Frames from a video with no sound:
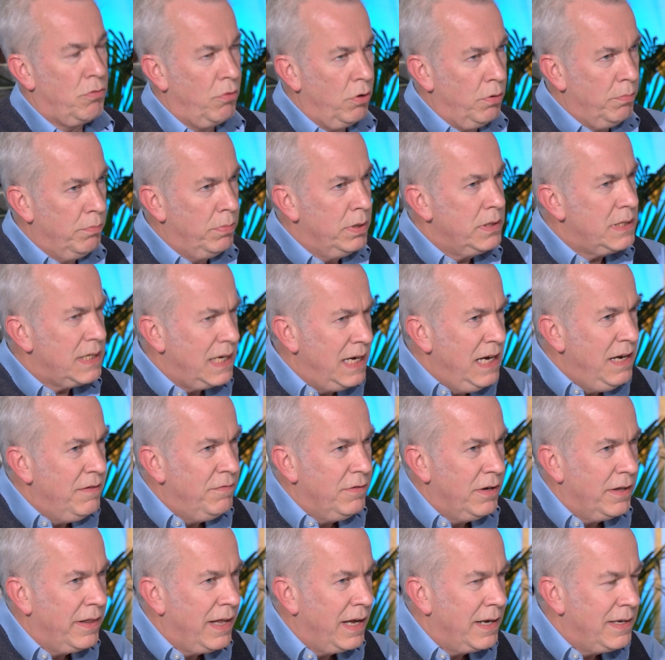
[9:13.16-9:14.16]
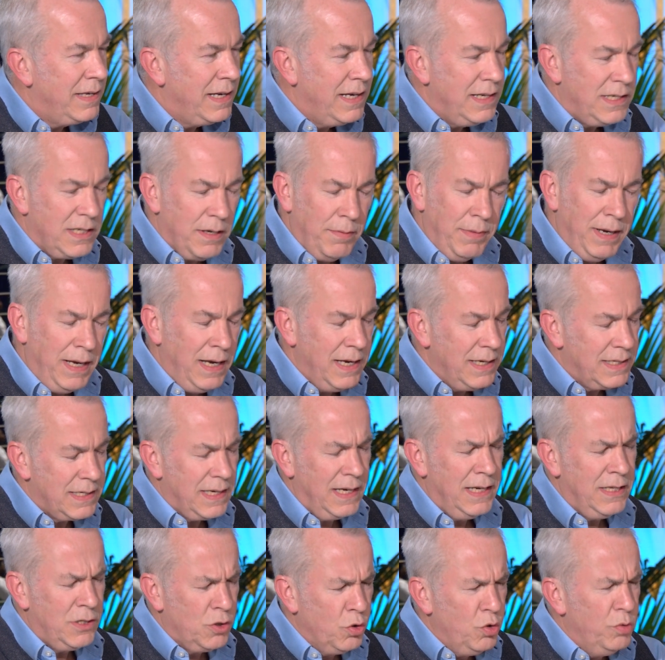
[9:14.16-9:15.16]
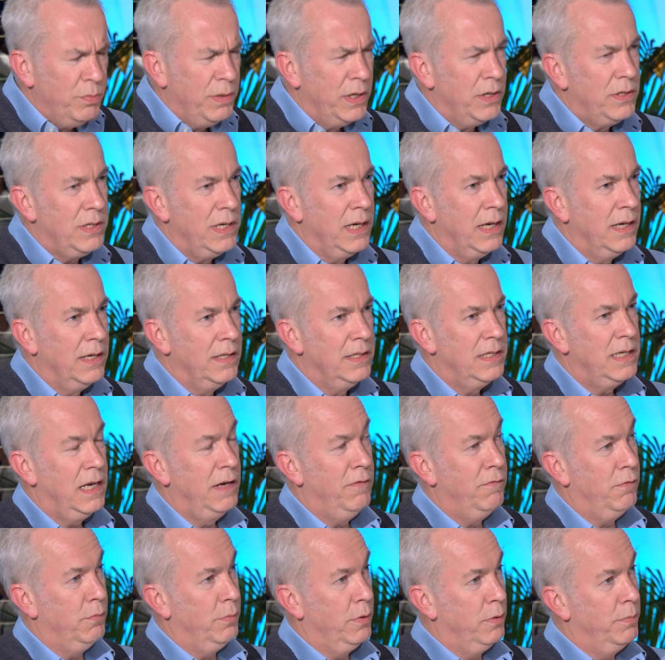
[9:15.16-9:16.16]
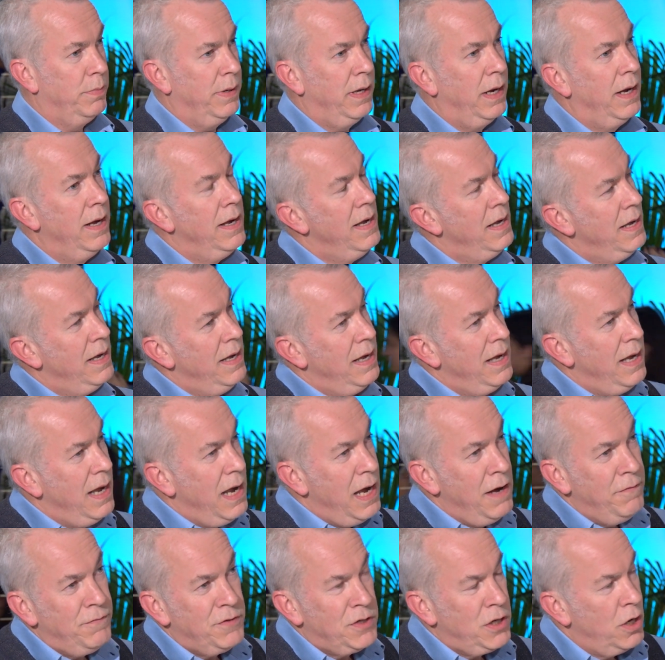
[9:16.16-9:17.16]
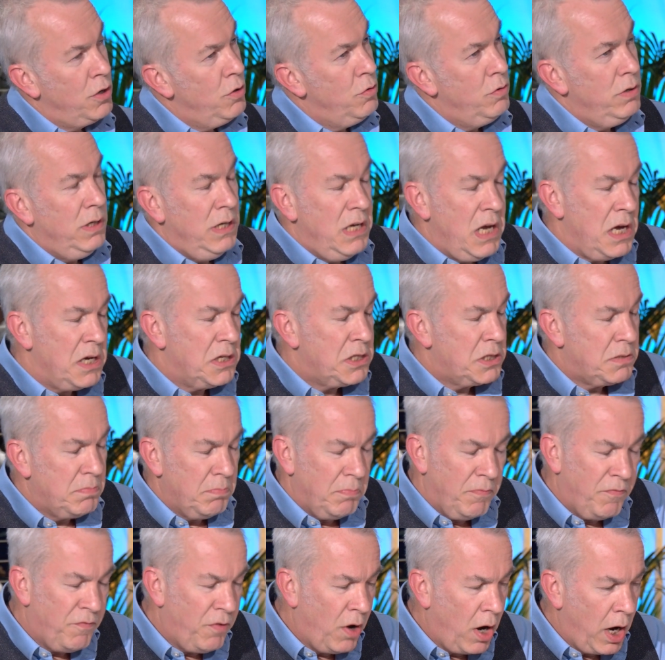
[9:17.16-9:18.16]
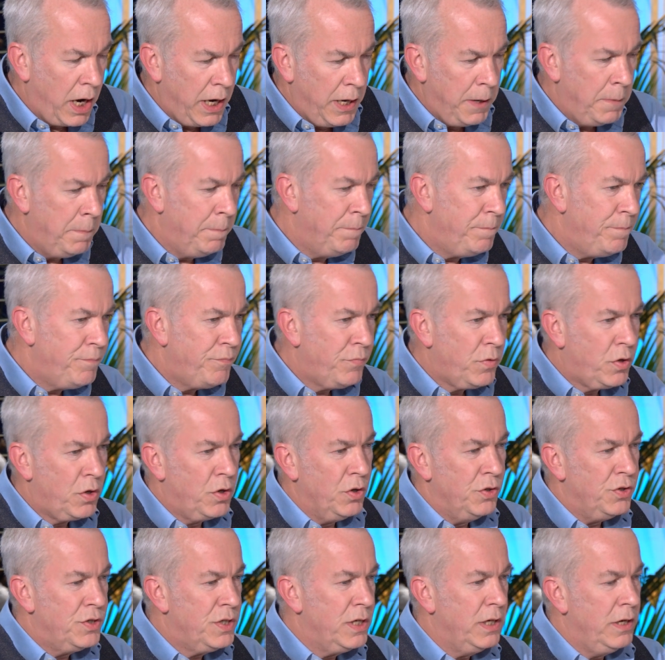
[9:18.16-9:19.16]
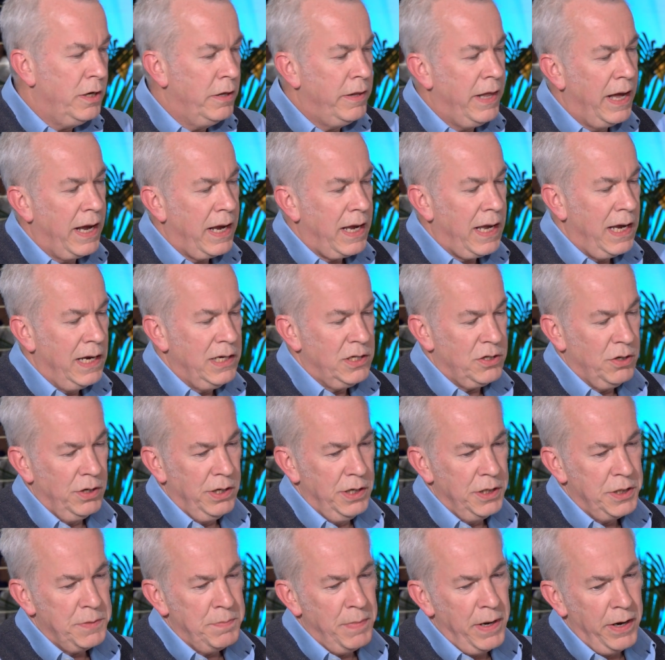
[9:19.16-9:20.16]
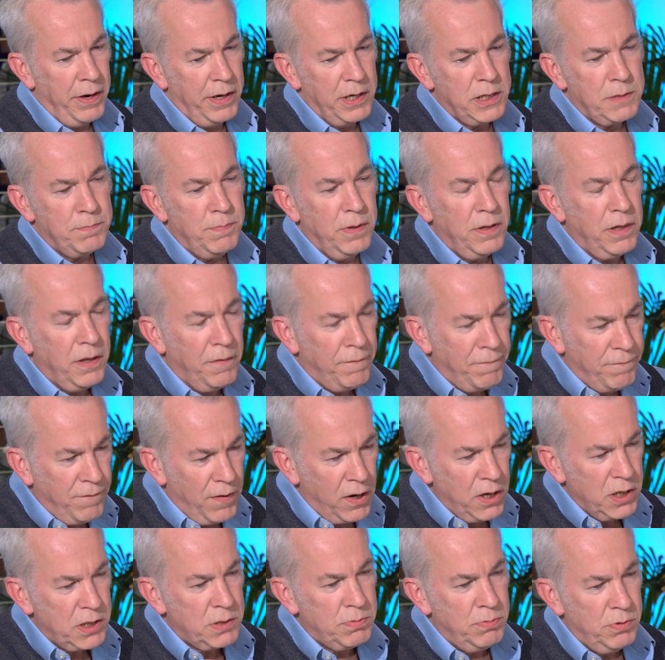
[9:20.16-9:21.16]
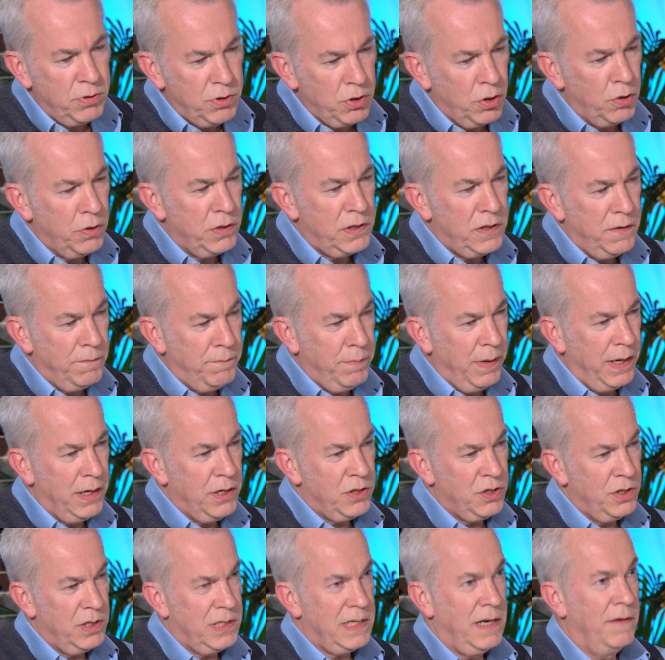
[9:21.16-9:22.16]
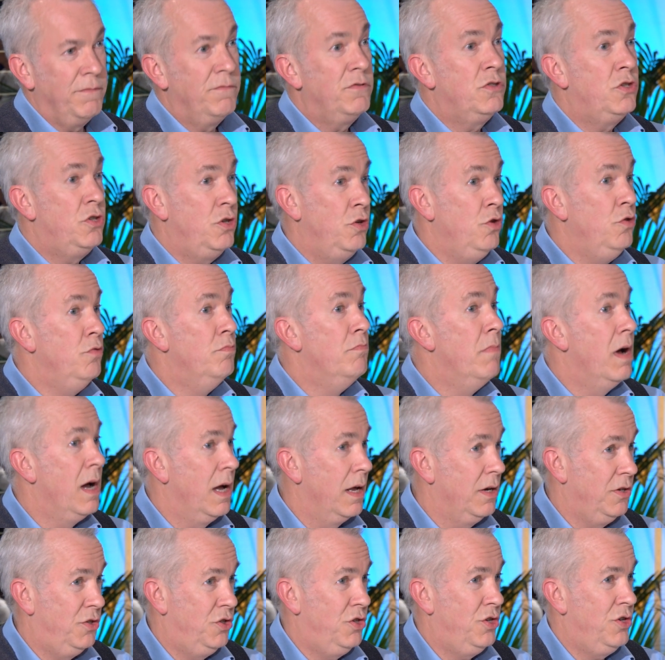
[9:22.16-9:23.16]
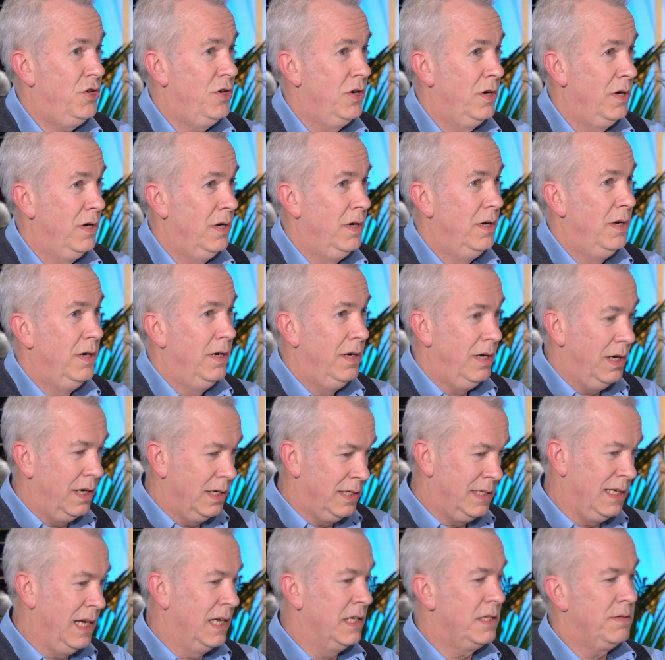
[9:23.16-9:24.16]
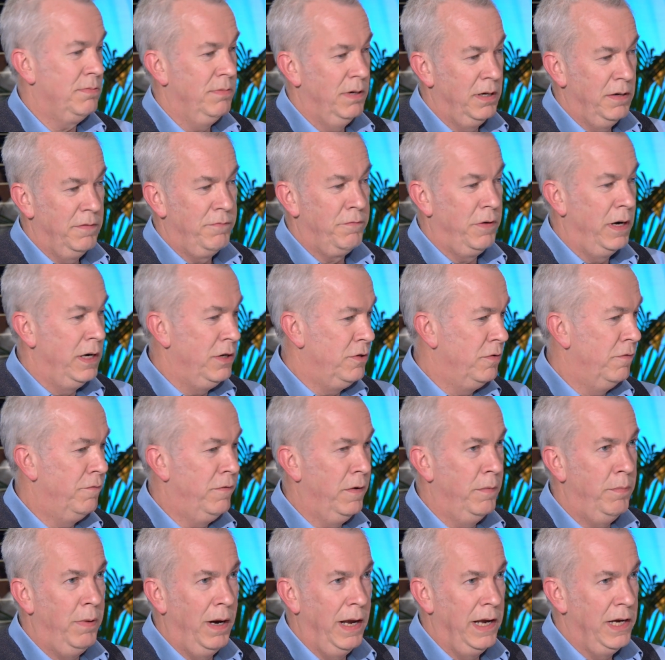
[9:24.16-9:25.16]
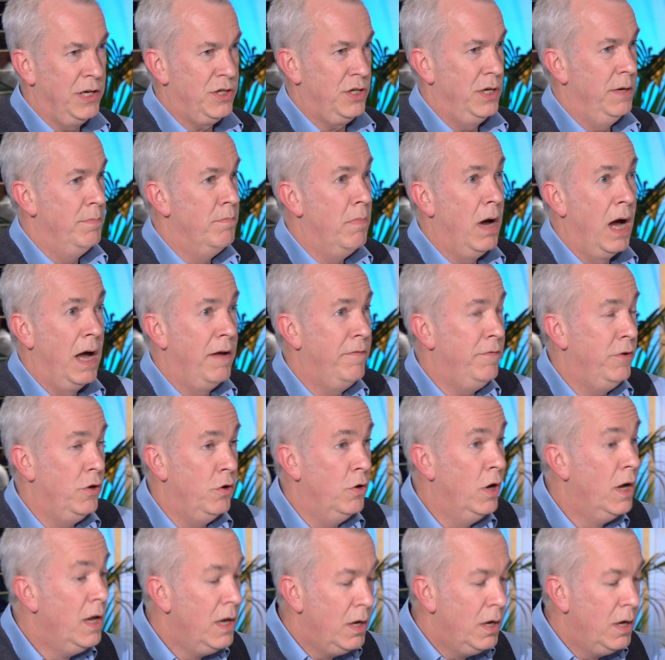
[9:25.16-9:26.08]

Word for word: thrombus, even at that age, I mean, it's almost inconceivable. But if so, yes, fine. Consider that case on its merits. But the vast majority of patients have too much assessment for atrial fibrillation, in my view.